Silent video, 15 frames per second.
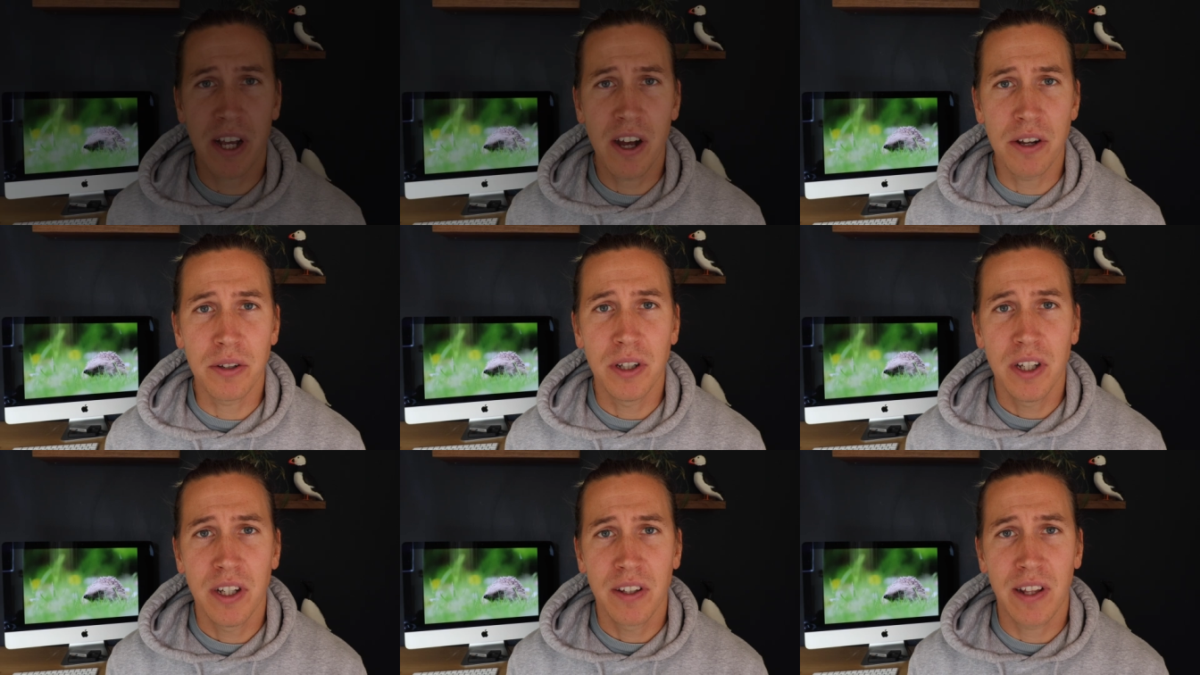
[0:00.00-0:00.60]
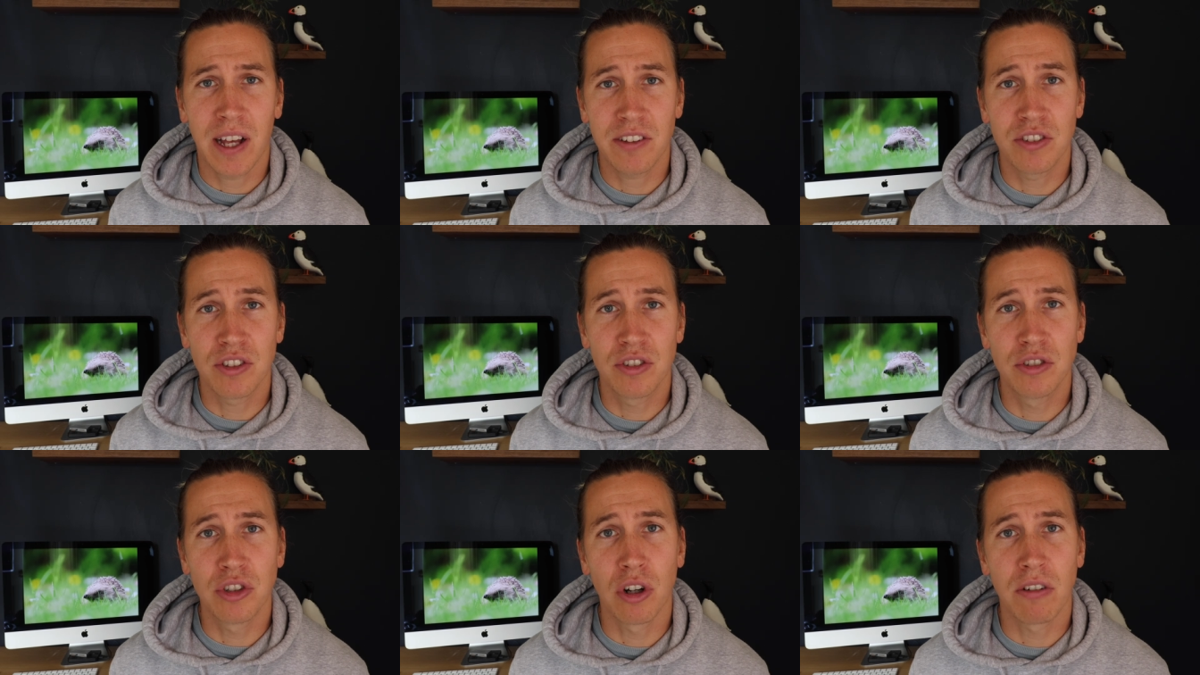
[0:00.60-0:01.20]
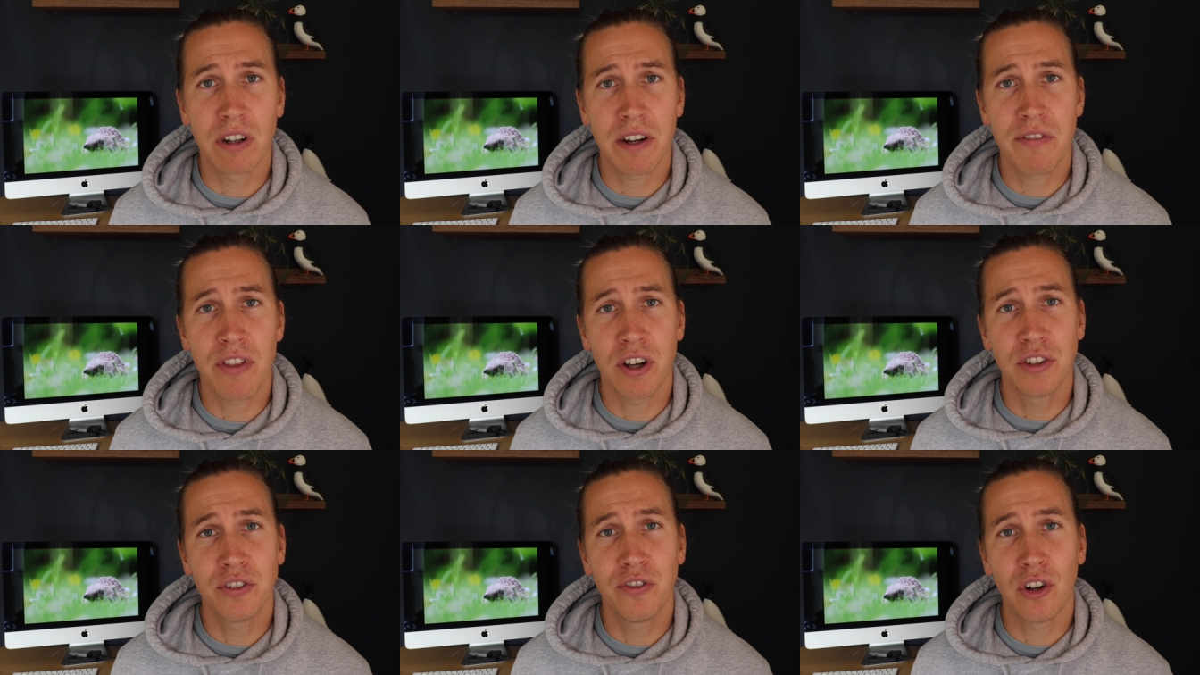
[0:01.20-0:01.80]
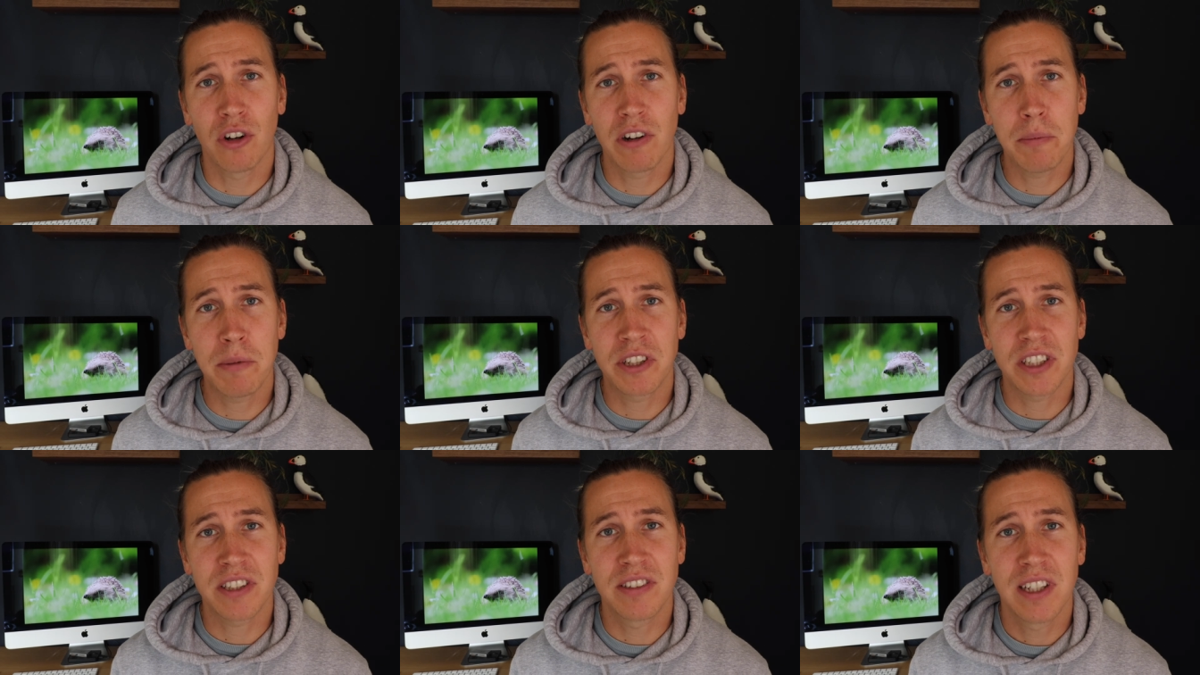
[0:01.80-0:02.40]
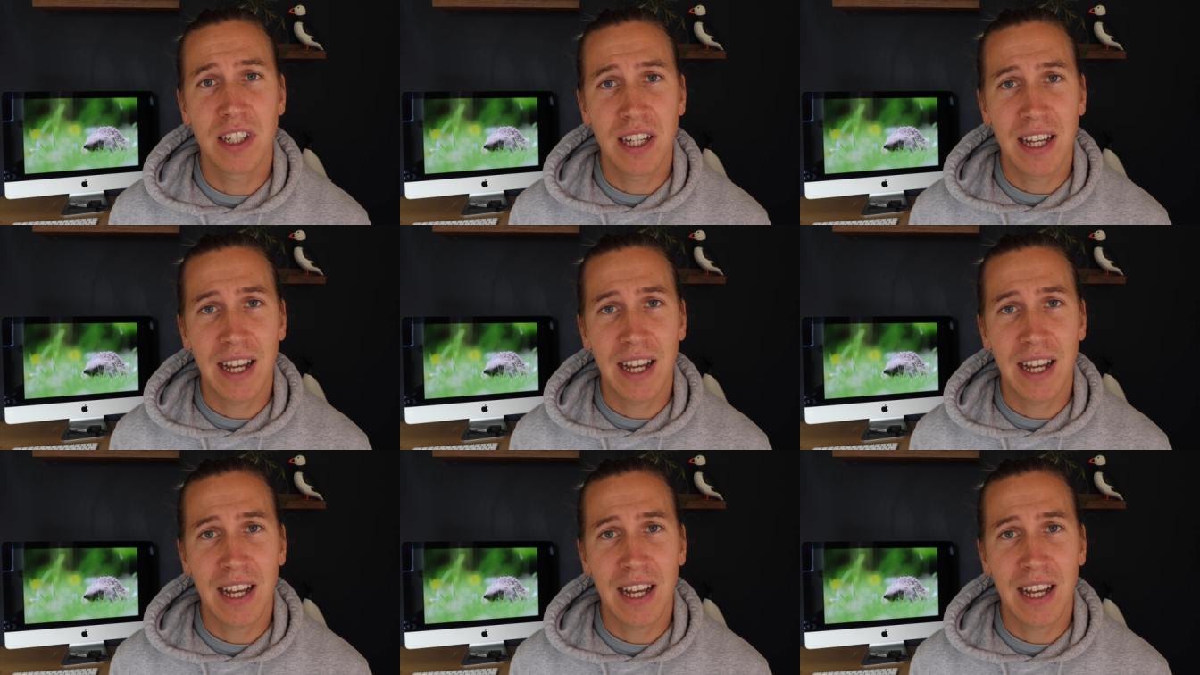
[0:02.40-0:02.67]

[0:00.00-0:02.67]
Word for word: go. That's the story of those four images.